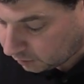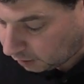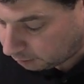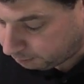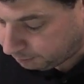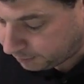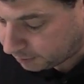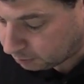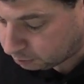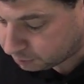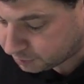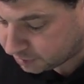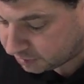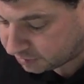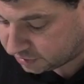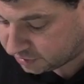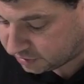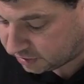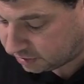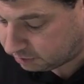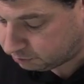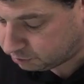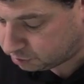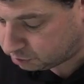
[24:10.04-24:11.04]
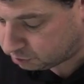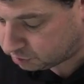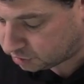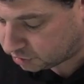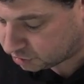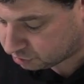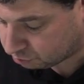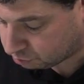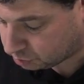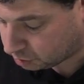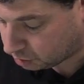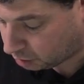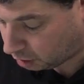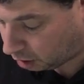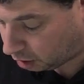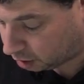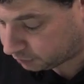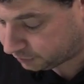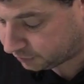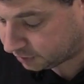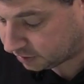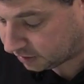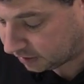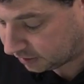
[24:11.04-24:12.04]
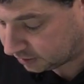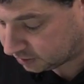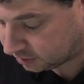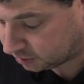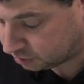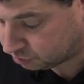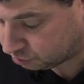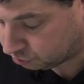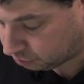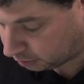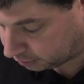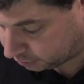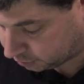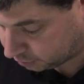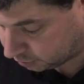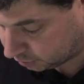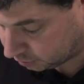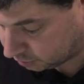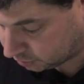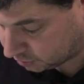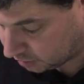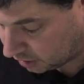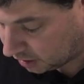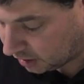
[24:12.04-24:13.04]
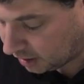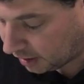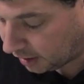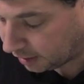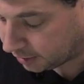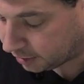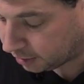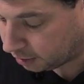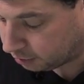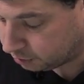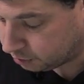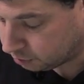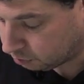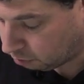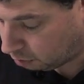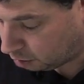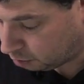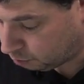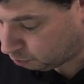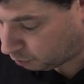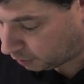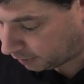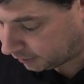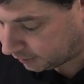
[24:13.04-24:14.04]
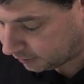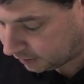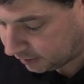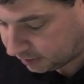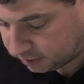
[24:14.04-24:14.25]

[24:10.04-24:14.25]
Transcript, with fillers: builds and it seems you disregard the kit instructions and go your own way.